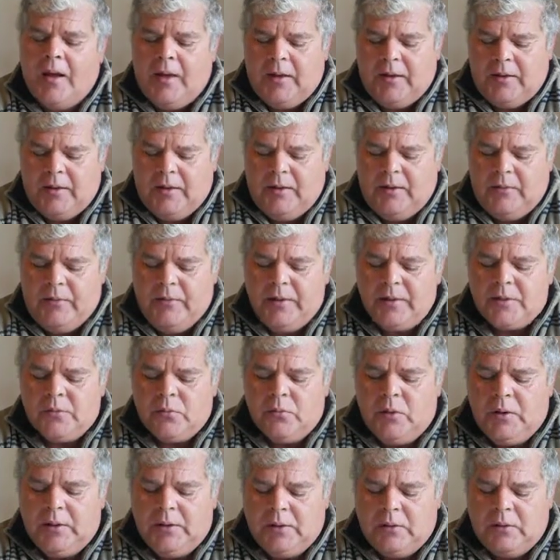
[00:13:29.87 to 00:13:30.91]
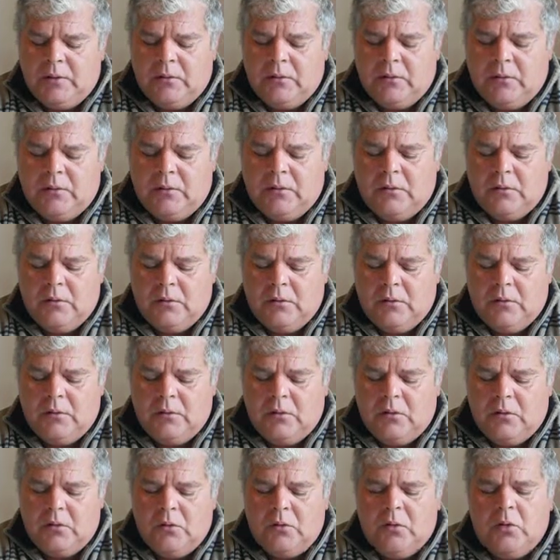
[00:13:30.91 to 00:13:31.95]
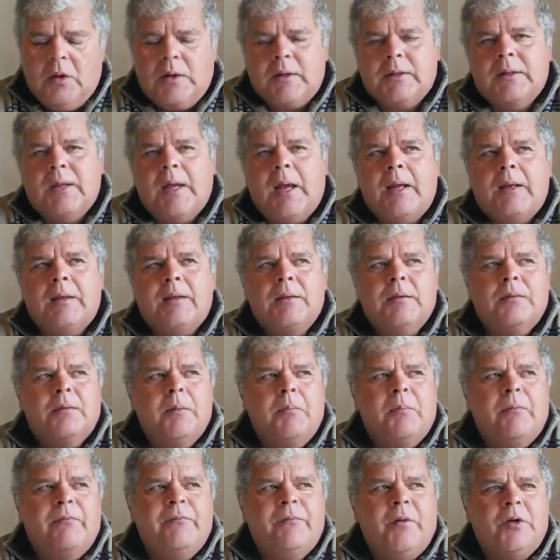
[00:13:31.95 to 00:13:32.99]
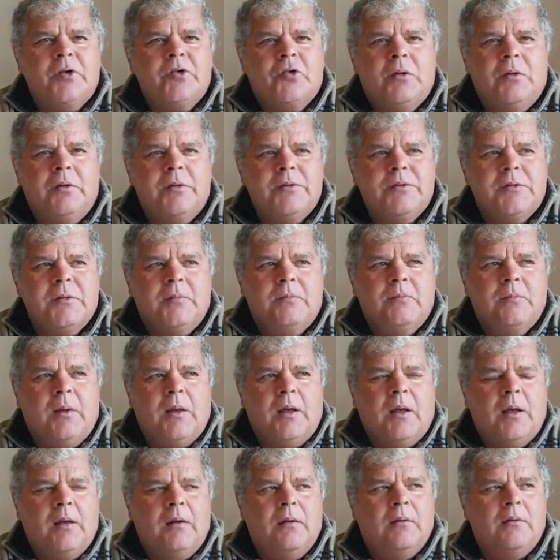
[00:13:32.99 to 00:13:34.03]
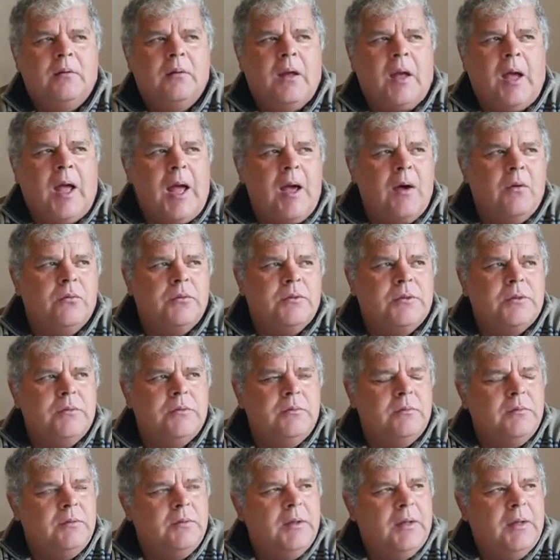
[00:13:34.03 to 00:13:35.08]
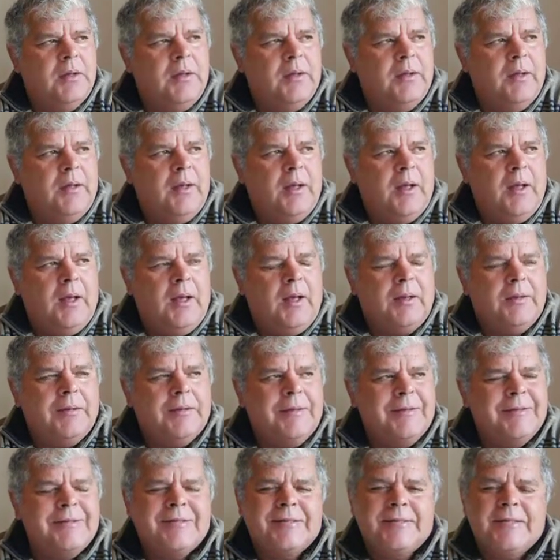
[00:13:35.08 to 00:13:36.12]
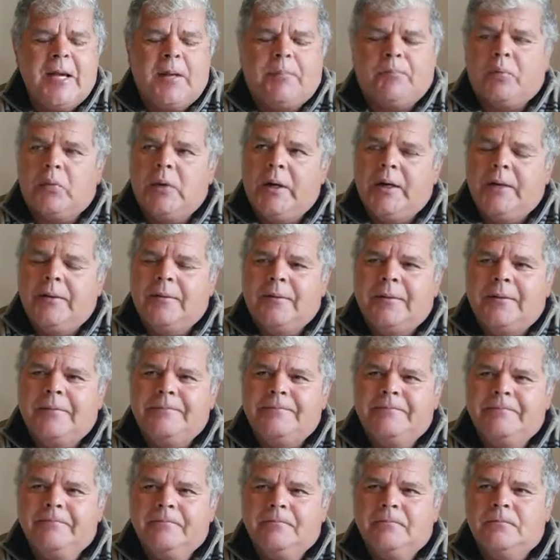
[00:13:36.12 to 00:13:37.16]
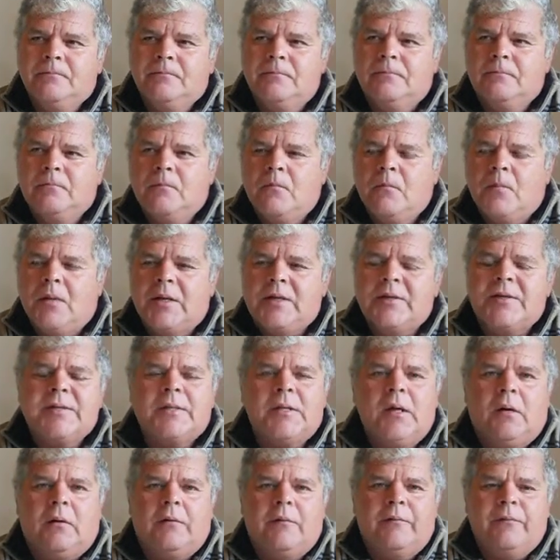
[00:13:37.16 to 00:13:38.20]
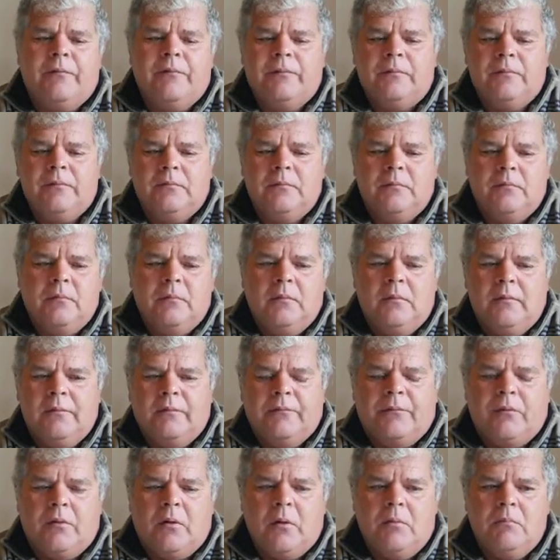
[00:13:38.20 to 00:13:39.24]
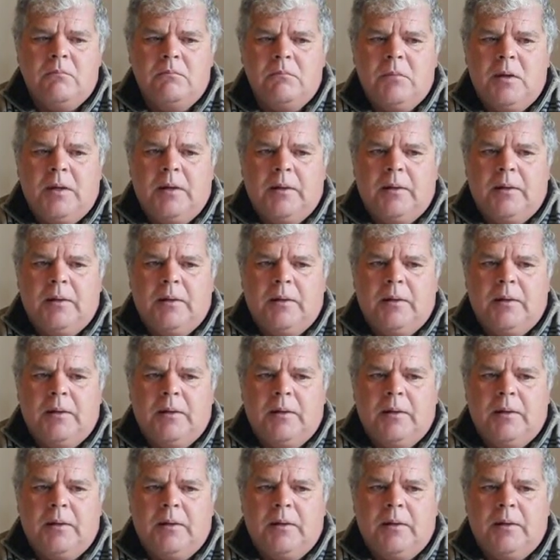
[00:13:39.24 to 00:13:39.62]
And this one looked at the professionalism, how to separate self from